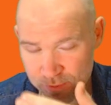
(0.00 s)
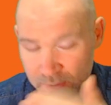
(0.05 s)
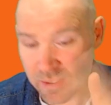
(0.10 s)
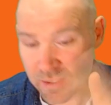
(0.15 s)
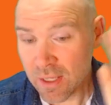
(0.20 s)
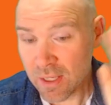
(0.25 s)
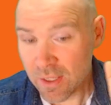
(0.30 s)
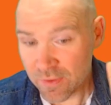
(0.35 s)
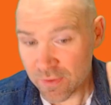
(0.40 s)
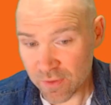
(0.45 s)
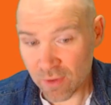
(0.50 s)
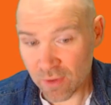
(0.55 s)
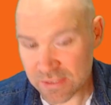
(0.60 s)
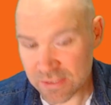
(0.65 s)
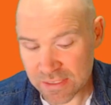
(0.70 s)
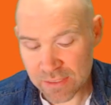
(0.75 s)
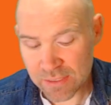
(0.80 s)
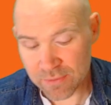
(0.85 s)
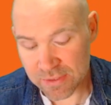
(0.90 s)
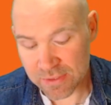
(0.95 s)
me the
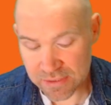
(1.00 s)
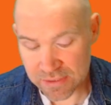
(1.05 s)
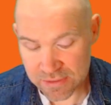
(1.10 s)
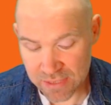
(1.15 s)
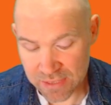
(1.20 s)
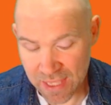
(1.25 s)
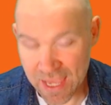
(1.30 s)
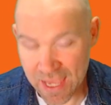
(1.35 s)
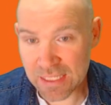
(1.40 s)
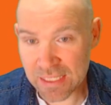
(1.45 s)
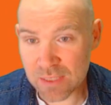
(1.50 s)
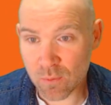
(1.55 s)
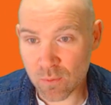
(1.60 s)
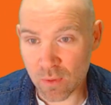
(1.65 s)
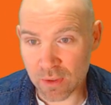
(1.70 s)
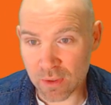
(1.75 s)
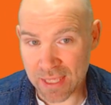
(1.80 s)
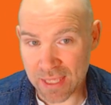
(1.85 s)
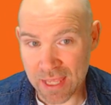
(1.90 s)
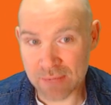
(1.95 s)
idea is is that
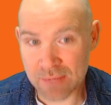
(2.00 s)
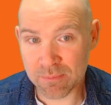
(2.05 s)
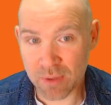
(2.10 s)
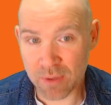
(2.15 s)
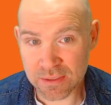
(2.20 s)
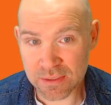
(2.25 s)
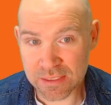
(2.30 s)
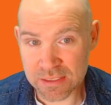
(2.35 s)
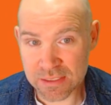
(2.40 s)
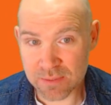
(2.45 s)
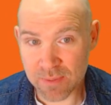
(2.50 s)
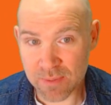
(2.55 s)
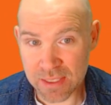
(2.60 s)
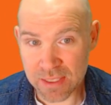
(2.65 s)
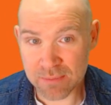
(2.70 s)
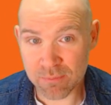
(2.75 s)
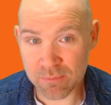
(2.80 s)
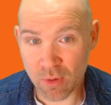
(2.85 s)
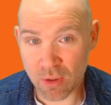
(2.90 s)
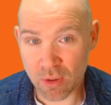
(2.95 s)
anyone can participate
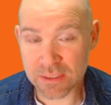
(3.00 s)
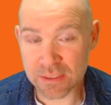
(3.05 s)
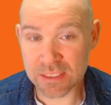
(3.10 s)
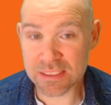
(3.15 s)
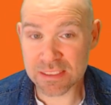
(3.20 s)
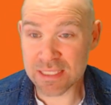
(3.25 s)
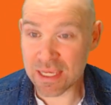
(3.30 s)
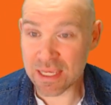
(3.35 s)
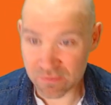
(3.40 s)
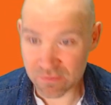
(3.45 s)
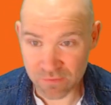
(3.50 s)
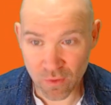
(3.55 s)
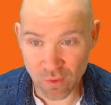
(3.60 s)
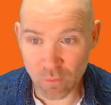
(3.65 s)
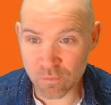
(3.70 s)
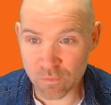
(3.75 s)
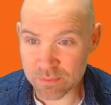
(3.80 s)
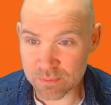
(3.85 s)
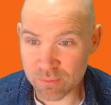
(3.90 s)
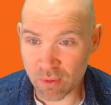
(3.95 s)
in politics get
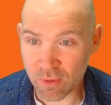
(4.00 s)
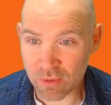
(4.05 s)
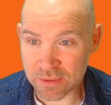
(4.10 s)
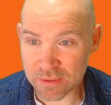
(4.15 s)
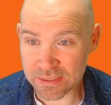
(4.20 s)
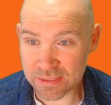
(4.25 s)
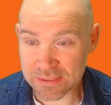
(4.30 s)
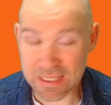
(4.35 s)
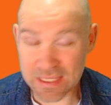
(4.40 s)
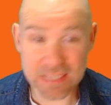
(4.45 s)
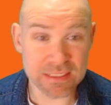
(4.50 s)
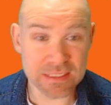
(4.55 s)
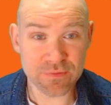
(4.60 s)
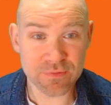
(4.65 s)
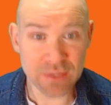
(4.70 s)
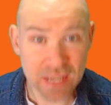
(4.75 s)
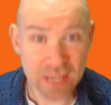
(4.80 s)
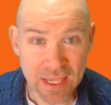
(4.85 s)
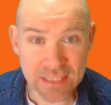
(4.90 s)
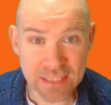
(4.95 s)
involved in politics and if
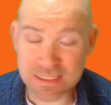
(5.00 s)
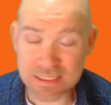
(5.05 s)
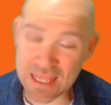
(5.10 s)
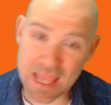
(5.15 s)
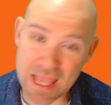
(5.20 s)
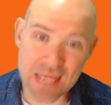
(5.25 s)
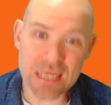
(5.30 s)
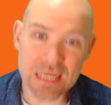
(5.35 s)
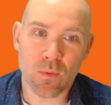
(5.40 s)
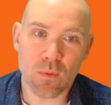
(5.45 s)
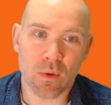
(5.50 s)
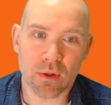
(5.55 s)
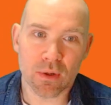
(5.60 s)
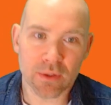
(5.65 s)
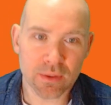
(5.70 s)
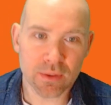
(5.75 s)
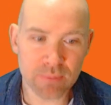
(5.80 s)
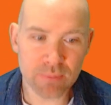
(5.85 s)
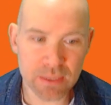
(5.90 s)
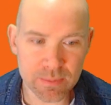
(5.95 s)
elected anyone
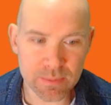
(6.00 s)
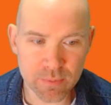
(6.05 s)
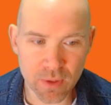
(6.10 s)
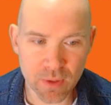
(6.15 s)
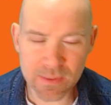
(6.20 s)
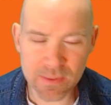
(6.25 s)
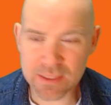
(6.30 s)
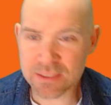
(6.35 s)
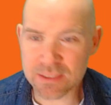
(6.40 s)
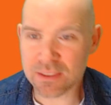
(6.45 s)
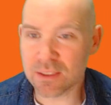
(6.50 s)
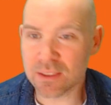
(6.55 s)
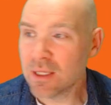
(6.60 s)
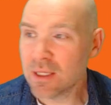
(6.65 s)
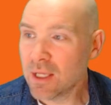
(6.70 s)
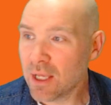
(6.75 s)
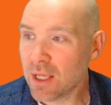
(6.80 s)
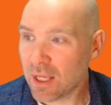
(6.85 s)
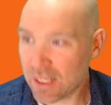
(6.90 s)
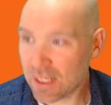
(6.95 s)
could be prime minister
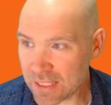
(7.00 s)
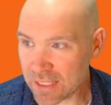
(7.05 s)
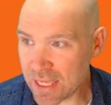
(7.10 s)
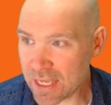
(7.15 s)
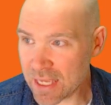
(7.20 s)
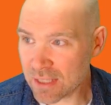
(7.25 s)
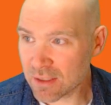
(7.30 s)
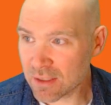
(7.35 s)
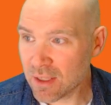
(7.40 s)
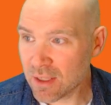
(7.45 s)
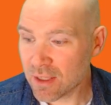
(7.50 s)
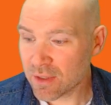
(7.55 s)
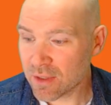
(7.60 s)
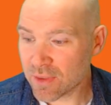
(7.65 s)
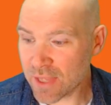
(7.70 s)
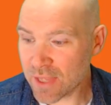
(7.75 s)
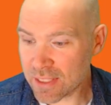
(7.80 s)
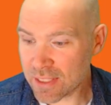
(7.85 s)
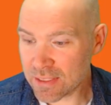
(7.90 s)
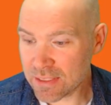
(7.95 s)
again
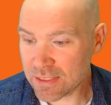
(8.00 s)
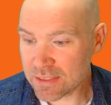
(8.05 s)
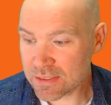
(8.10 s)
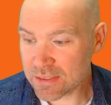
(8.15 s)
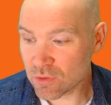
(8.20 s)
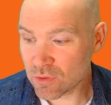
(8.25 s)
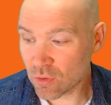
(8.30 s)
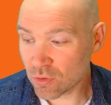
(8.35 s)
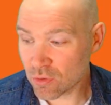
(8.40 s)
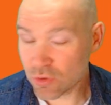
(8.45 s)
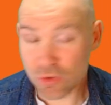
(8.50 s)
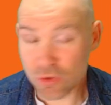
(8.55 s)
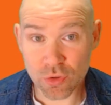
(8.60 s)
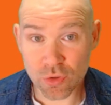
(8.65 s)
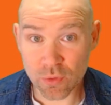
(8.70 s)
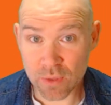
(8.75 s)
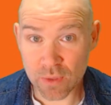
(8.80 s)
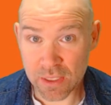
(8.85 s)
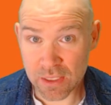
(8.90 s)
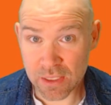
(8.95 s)
that is not
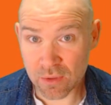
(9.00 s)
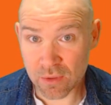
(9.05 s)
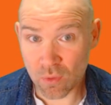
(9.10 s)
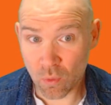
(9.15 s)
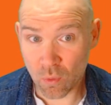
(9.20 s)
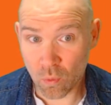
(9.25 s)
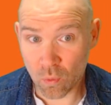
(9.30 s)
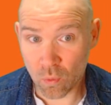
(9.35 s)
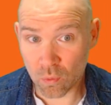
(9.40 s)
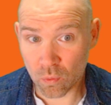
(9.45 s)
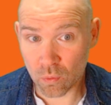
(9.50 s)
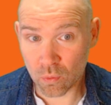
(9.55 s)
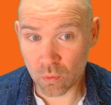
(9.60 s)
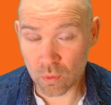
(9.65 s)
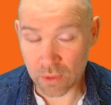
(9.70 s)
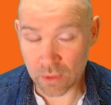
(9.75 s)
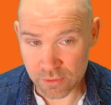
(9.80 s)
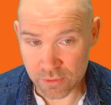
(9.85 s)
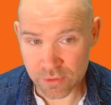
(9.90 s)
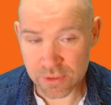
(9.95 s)
true in all
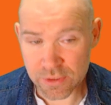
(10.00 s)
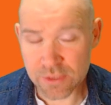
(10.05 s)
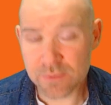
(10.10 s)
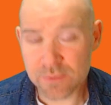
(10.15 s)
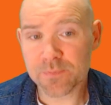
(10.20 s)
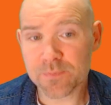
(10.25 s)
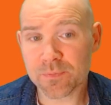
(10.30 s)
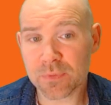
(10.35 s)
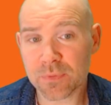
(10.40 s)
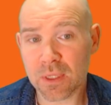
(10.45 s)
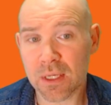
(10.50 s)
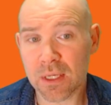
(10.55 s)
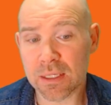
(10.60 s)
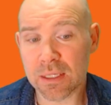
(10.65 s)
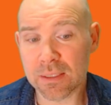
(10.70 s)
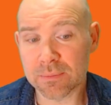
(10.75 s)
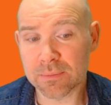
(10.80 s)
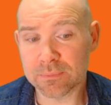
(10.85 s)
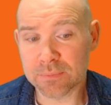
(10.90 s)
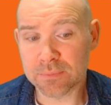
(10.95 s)
countries
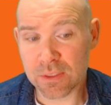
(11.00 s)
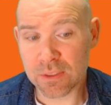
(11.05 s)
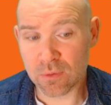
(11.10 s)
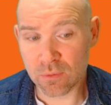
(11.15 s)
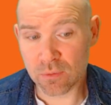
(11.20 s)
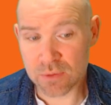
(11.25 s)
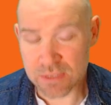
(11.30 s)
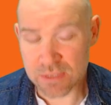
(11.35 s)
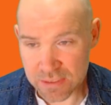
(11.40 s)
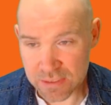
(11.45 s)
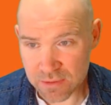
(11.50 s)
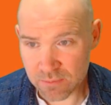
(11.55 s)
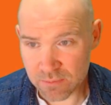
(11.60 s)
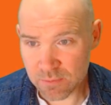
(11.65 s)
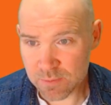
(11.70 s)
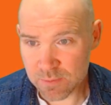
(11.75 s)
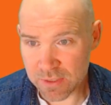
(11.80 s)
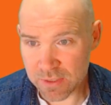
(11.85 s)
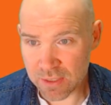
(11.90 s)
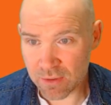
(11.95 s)
um, in all
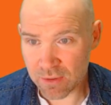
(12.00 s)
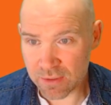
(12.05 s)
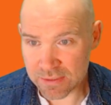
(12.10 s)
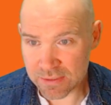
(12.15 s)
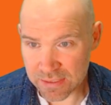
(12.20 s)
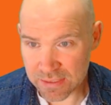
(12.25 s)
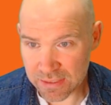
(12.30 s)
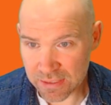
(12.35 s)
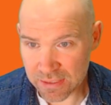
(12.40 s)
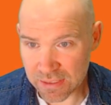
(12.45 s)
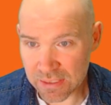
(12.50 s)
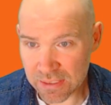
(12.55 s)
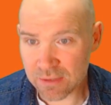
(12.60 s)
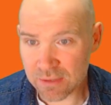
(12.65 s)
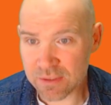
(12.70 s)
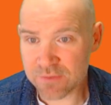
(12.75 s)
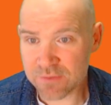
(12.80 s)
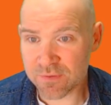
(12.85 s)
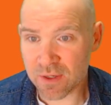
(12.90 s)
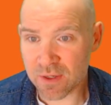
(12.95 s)
systems but the idea here
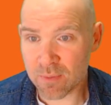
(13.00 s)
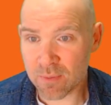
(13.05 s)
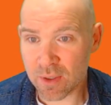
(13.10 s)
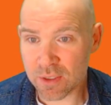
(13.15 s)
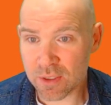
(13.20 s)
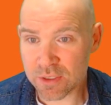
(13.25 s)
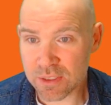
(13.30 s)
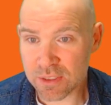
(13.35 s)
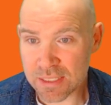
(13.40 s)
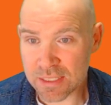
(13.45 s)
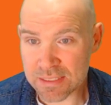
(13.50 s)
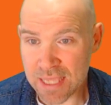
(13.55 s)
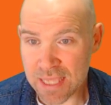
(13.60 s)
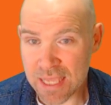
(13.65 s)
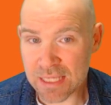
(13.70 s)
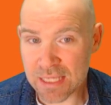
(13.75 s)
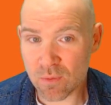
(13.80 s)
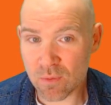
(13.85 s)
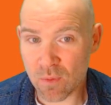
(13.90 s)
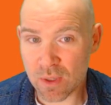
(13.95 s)
is very much that
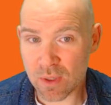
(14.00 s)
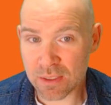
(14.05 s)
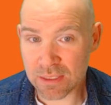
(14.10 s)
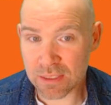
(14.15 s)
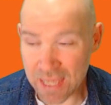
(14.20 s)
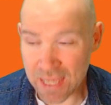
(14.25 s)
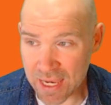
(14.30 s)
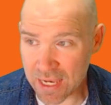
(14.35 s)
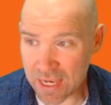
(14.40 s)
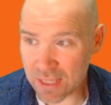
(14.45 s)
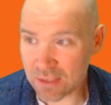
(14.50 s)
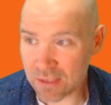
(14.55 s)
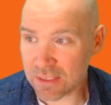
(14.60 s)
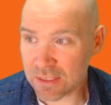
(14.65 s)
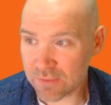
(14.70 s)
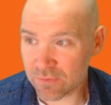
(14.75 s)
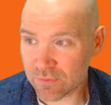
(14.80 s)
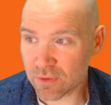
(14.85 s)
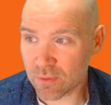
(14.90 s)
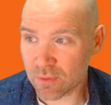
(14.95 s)
anyone can
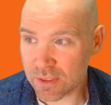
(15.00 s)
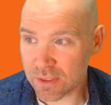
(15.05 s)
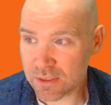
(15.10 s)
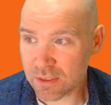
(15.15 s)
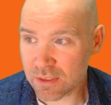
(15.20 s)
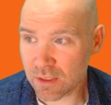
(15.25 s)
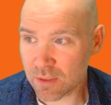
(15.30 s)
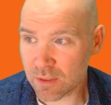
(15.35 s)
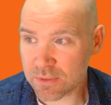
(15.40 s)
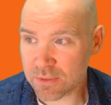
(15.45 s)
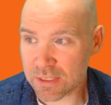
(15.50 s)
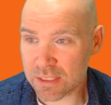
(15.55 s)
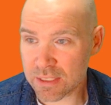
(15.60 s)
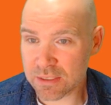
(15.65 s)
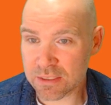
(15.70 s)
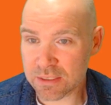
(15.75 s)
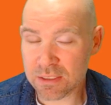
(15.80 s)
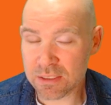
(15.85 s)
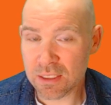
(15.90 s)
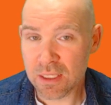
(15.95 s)
given the right
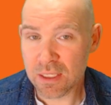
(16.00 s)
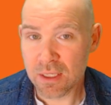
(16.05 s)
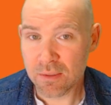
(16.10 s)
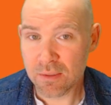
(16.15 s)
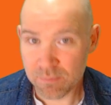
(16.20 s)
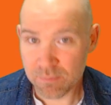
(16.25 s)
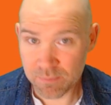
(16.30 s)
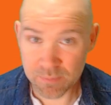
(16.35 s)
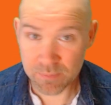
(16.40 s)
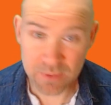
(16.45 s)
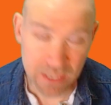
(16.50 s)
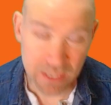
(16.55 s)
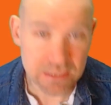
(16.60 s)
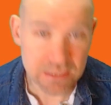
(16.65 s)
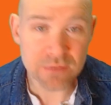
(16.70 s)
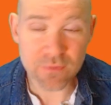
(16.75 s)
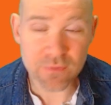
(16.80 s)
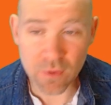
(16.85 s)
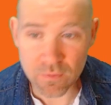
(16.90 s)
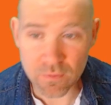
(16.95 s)
circumstances get
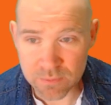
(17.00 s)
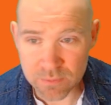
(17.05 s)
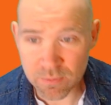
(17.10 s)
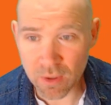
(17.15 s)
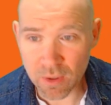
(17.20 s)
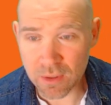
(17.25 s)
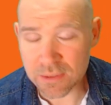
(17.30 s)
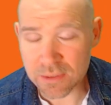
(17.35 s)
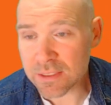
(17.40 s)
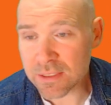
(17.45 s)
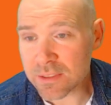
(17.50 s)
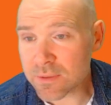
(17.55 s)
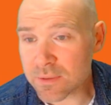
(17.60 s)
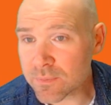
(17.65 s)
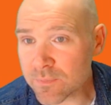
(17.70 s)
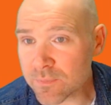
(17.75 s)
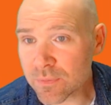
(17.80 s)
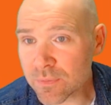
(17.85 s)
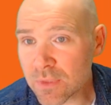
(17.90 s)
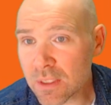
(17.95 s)
involved in politics
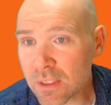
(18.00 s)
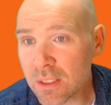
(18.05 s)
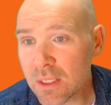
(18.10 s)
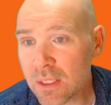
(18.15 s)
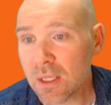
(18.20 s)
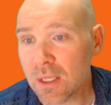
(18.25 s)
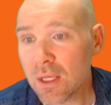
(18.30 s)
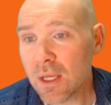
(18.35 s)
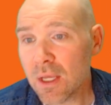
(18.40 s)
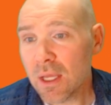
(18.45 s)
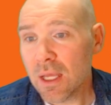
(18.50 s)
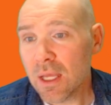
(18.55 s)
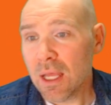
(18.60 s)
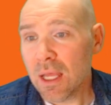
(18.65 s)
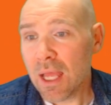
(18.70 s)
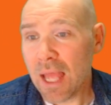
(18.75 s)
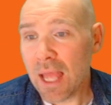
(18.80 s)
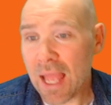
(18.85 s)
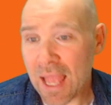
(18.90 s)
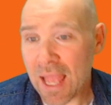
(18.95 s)

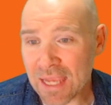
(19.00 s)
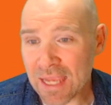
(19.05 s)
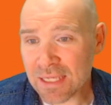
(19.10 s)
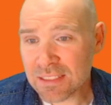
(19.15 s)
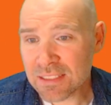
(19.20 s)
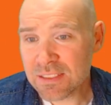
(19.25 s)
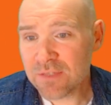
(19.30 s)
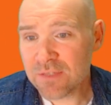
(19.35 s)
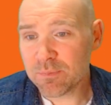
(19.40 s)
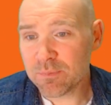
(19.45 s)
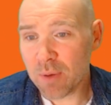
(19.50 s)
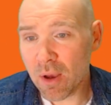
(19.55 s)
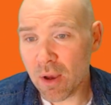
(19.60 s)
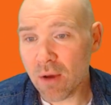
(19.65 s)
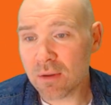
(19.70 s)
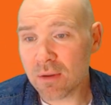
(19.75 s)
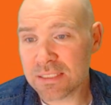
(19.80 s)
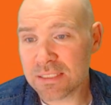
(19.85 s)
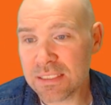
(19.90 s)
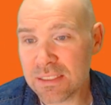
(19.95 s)
active
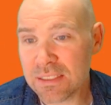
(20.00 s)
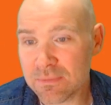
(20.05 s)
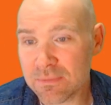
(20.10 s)
party